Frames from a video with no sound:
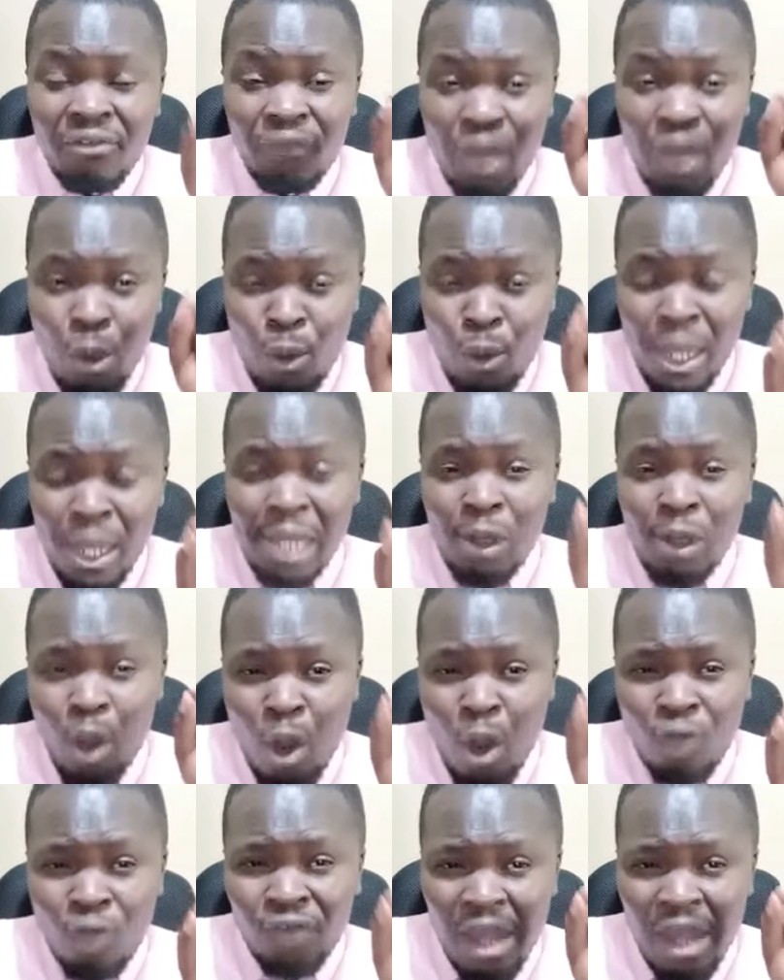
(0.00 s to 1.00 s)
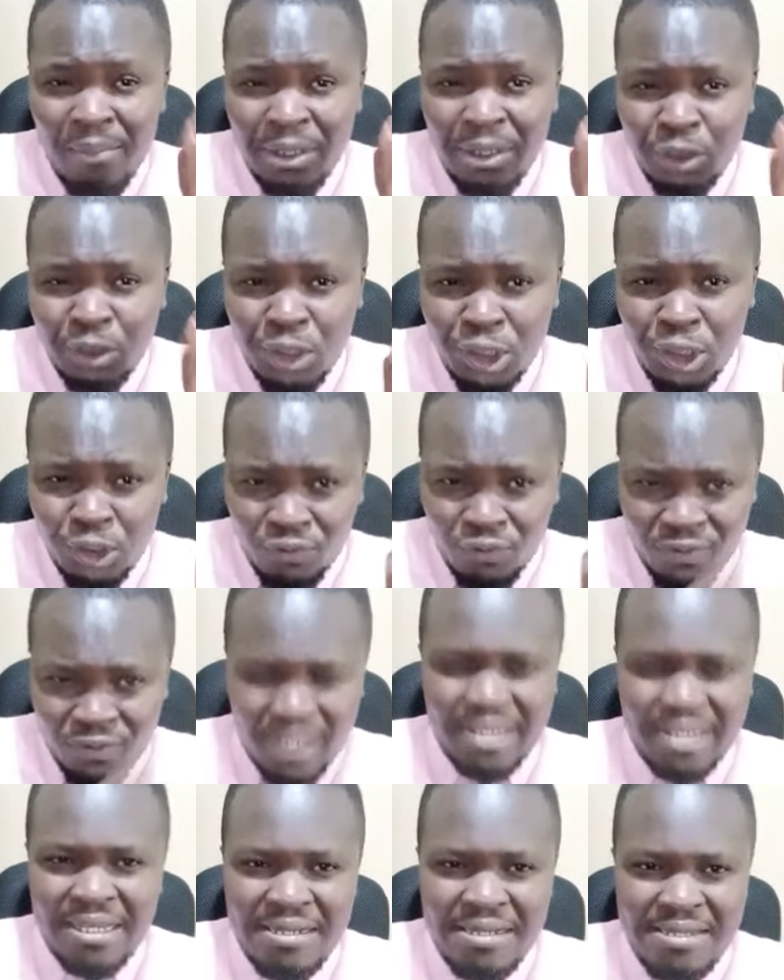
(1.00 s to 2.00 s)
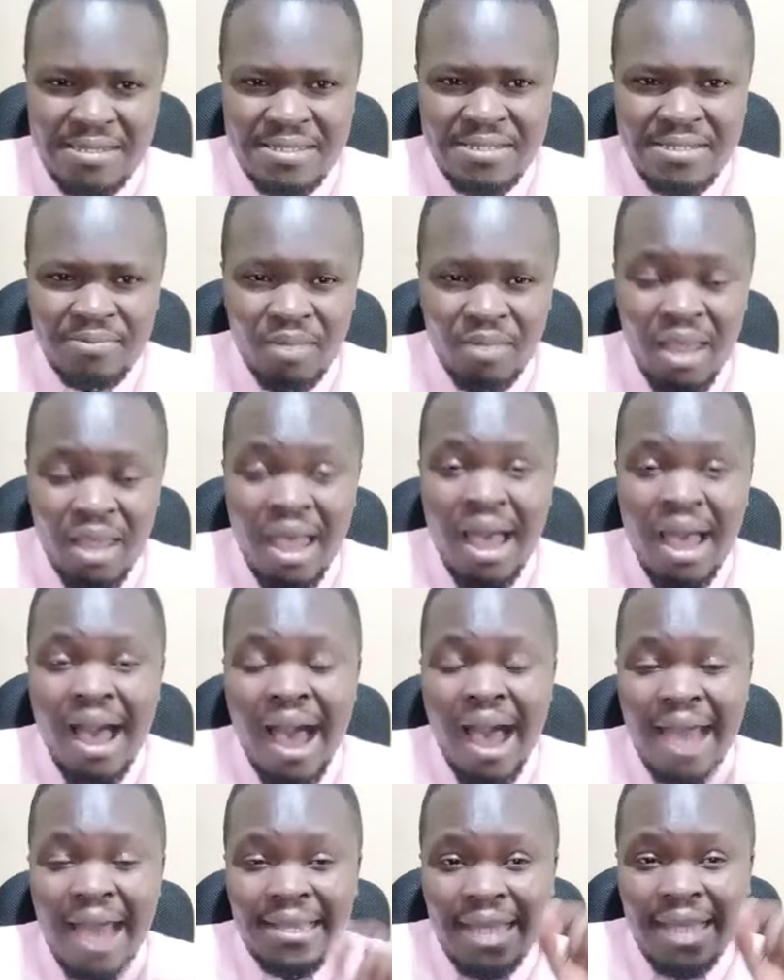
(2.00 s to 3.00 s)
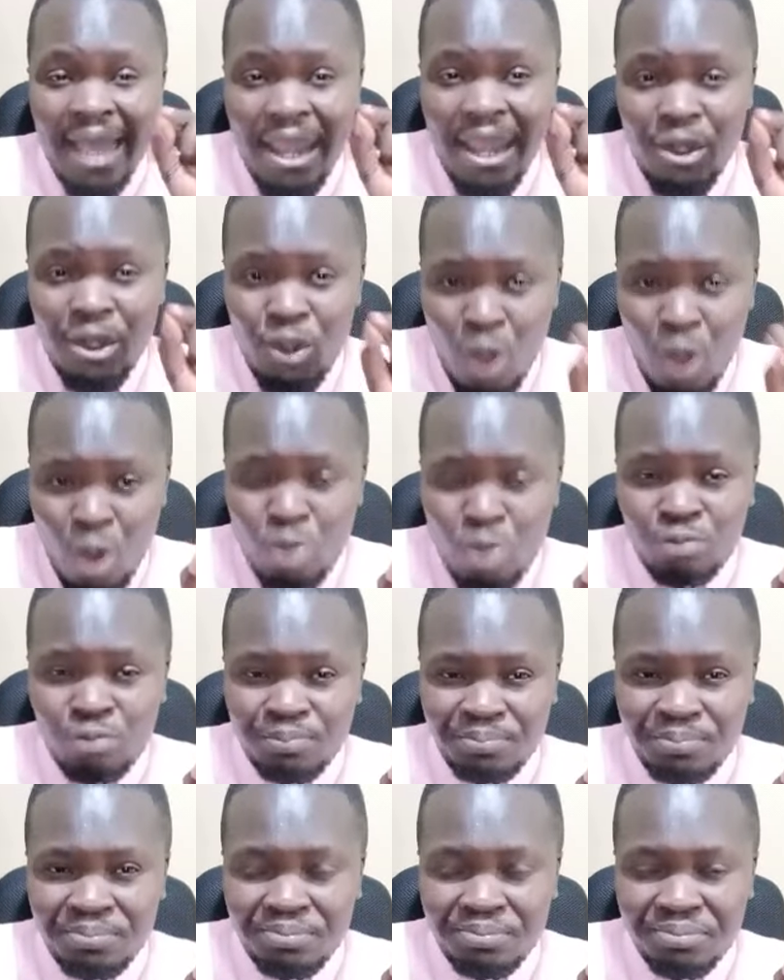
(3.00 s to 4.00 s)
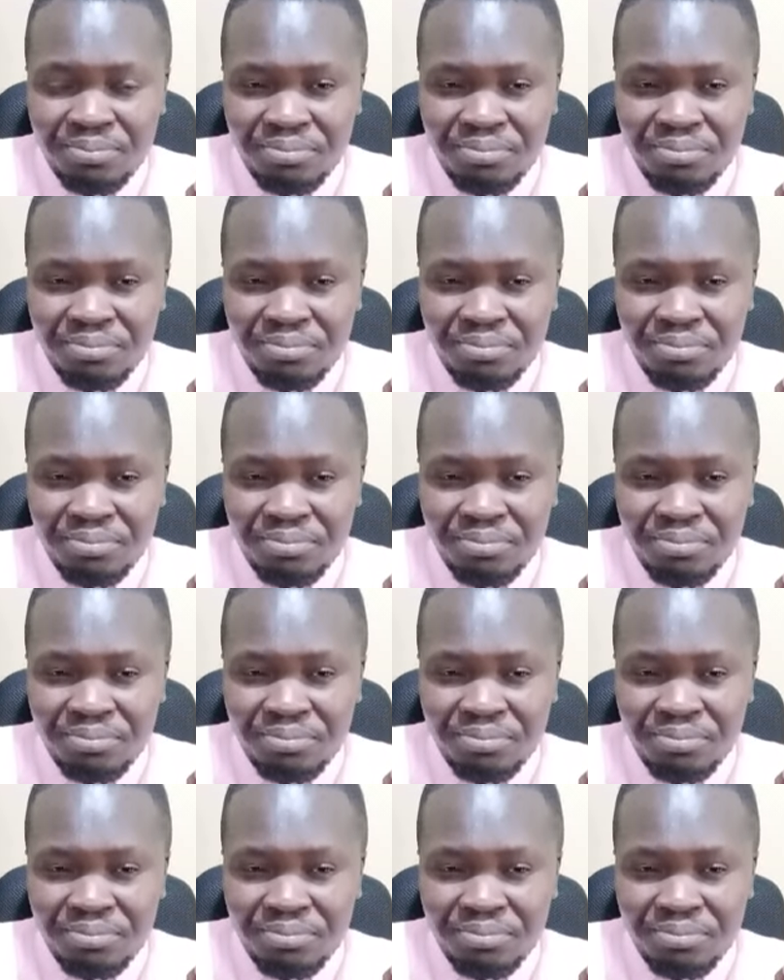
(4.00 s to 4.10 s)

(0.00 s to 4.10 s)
the will of a majority of Kenyans. And I know,